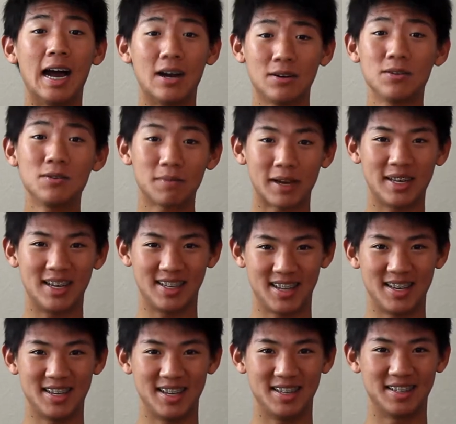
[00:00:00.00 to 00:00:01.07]
How do you write a
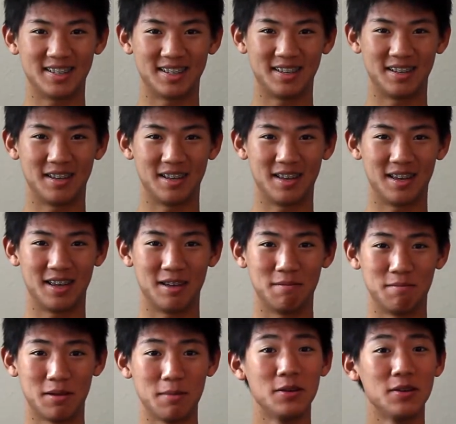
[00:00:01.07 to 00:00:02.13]
sentence?
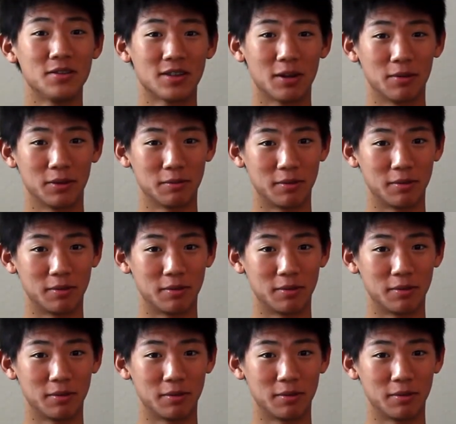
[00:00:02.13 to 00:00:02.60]
Maybe you start with a